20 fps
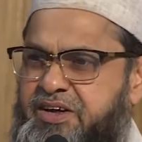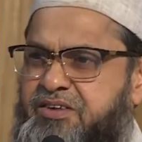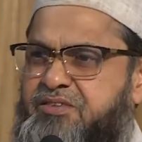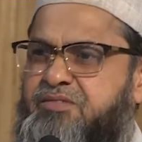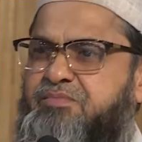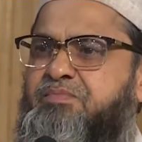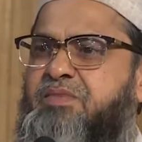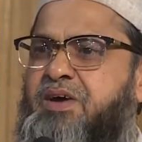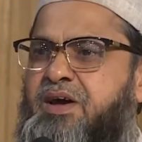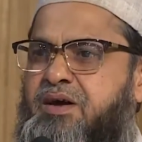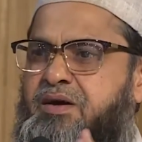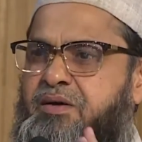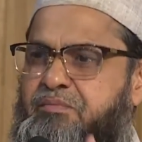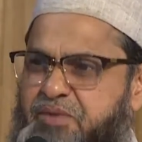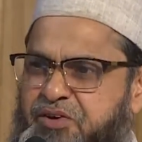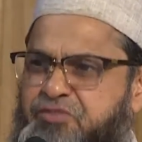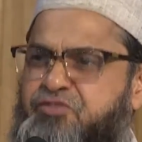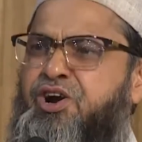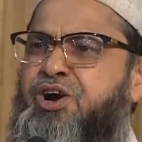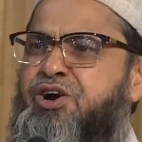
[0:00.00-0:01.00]
is
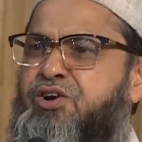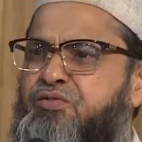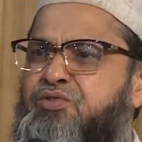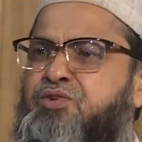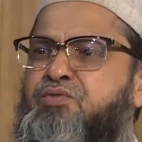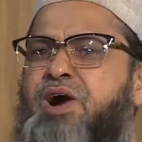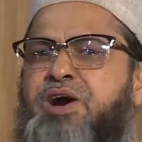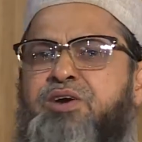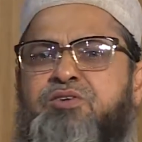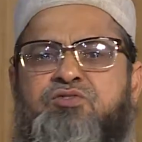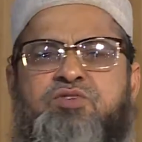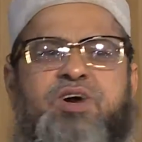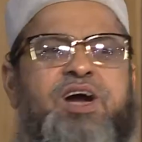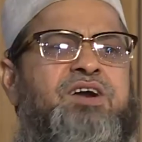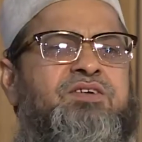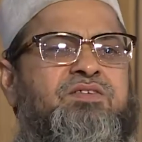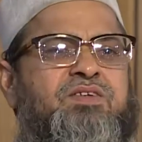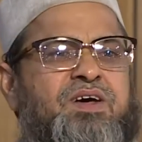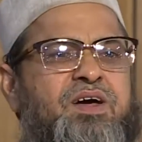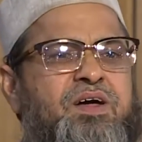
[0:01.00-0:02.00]
President of the United
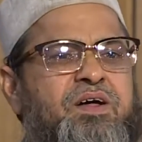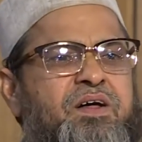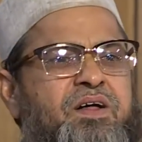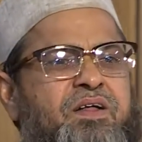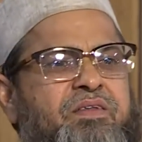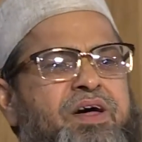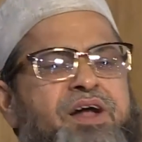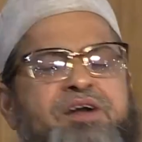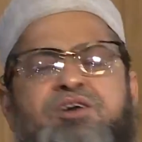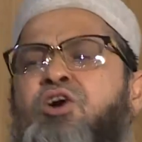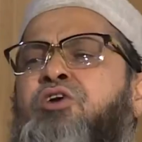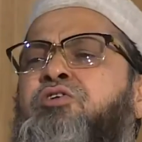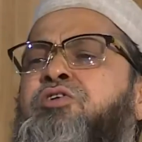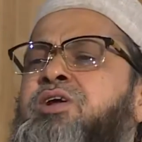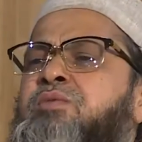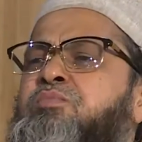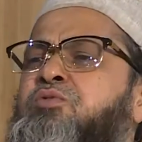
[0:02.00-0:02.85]
States, they are not in a